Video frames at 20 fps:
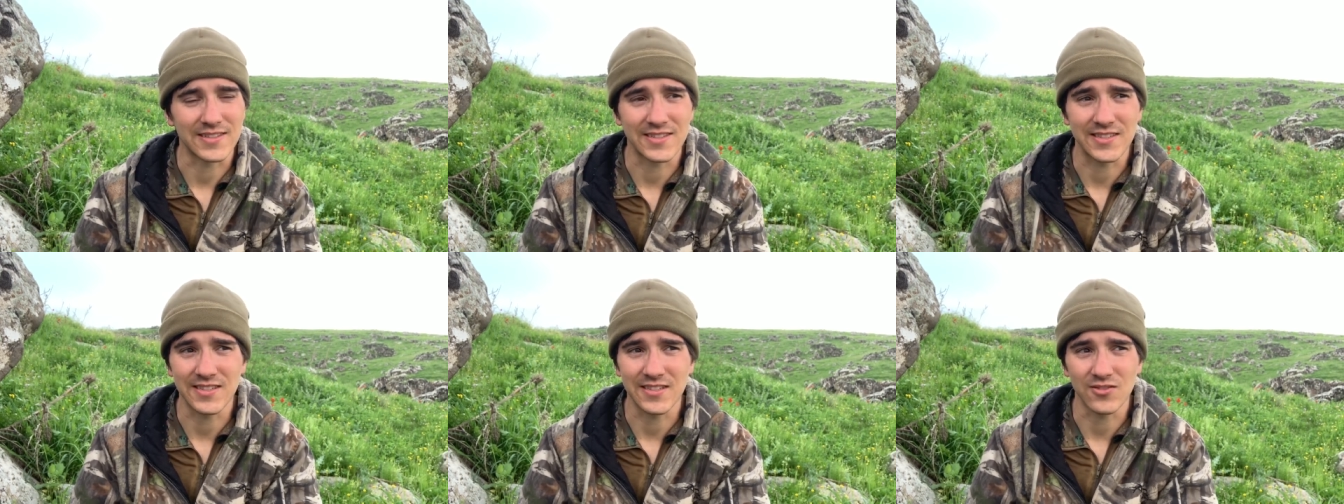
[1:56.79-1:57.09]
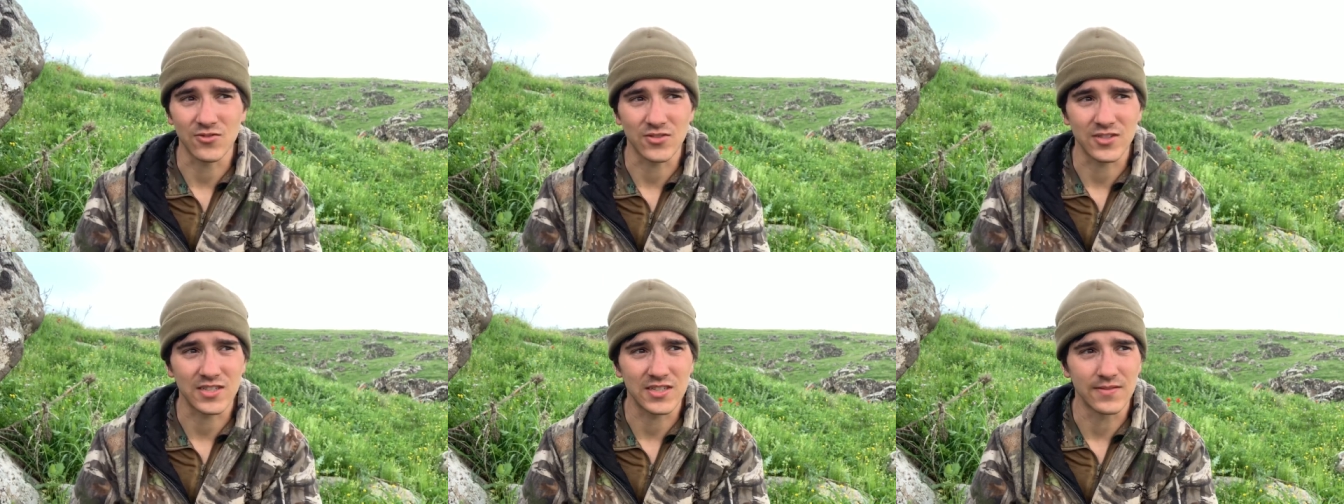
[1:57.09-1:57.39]
It's
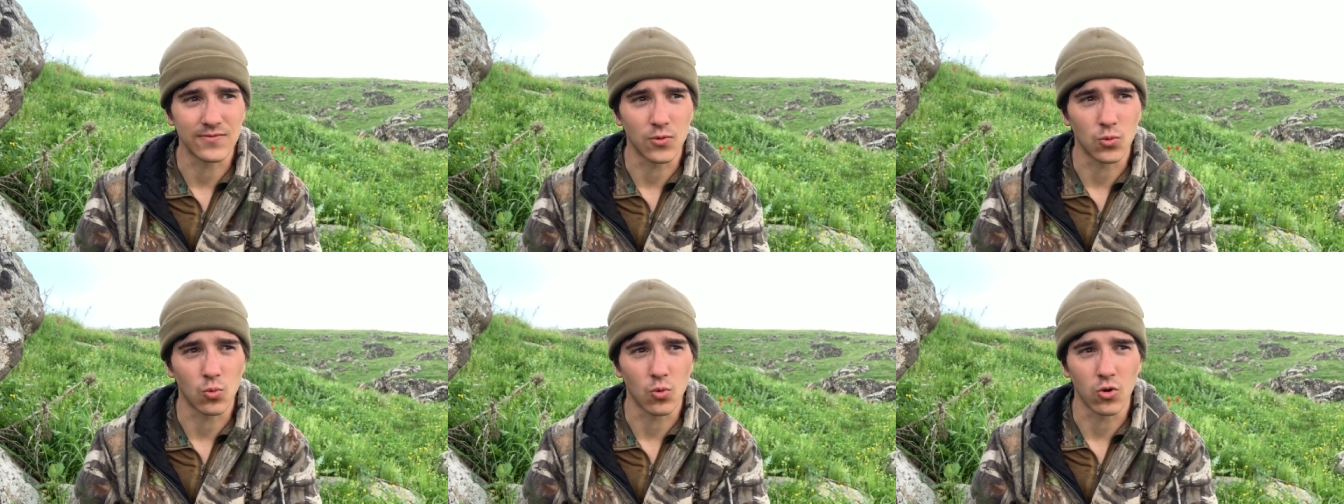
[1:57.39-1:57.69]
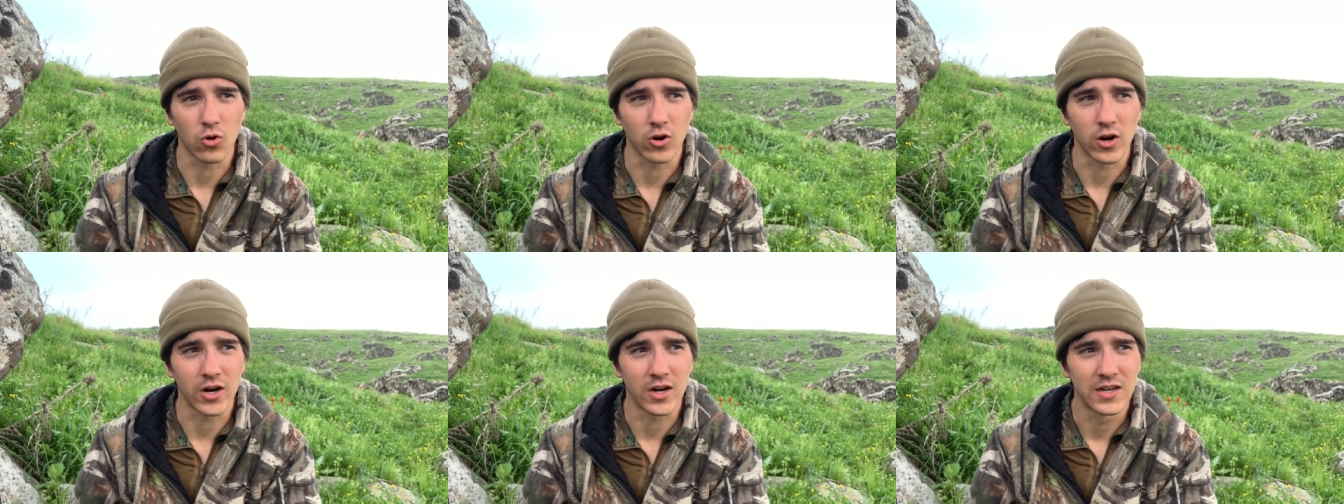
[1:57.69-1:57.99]
still a civil
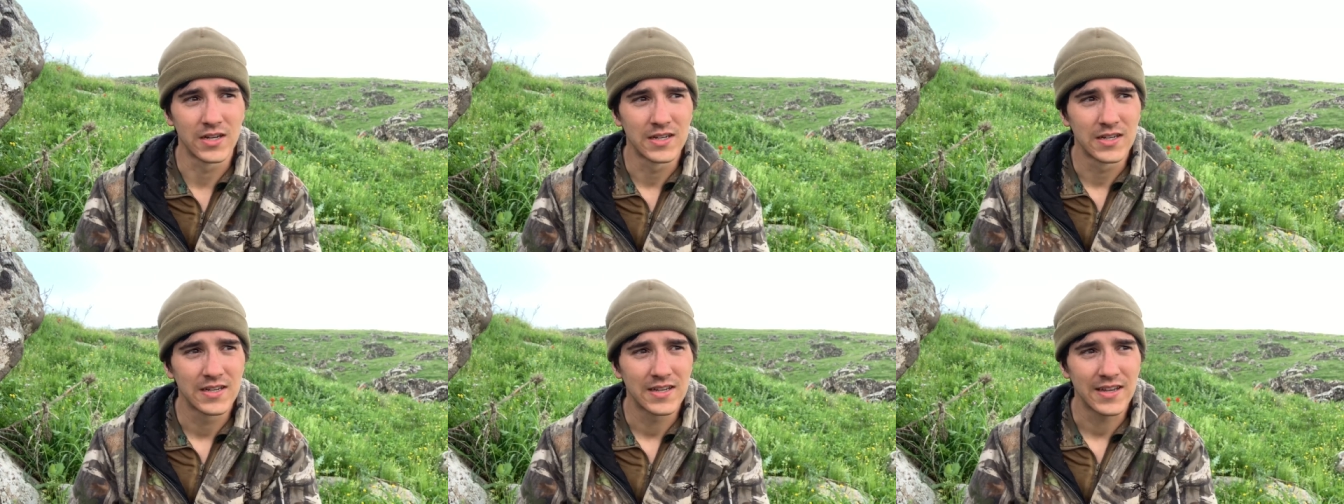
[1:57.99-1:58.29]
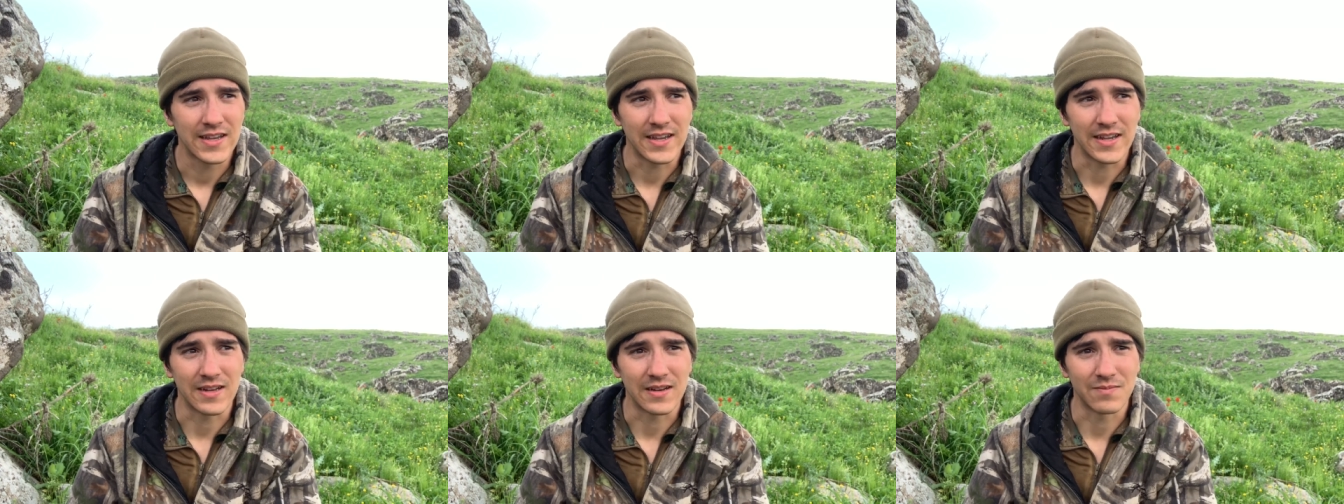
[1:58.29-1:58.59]
war,
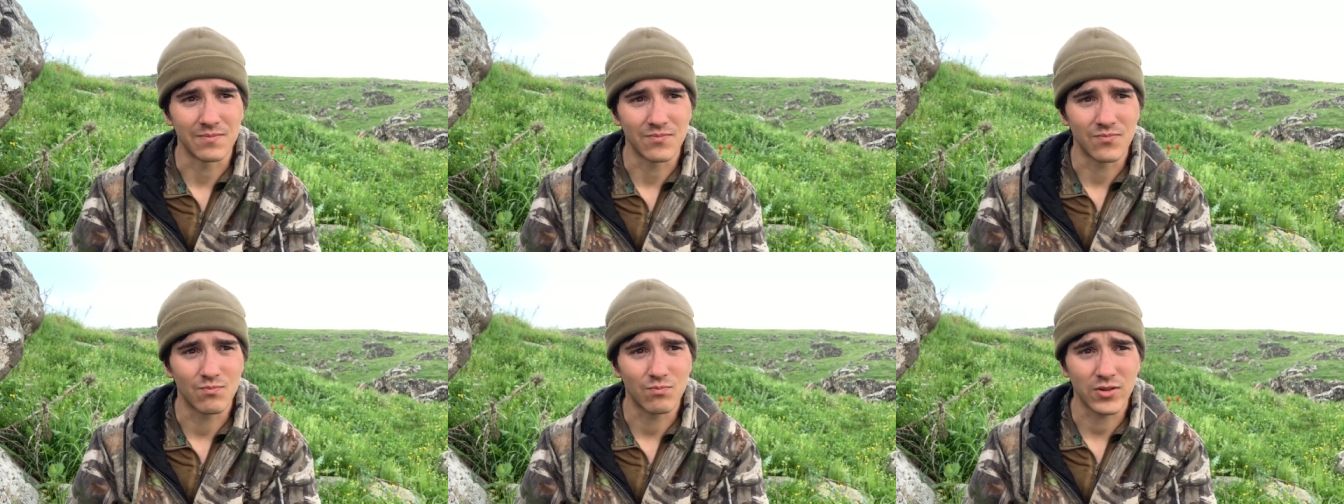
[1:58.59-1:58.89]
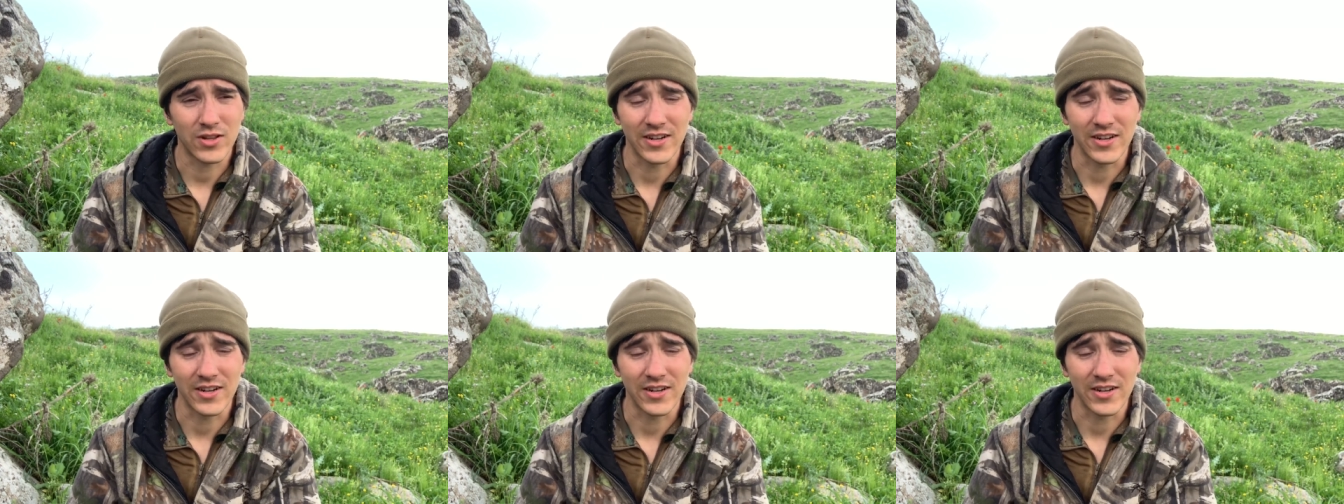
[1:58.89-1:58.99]
and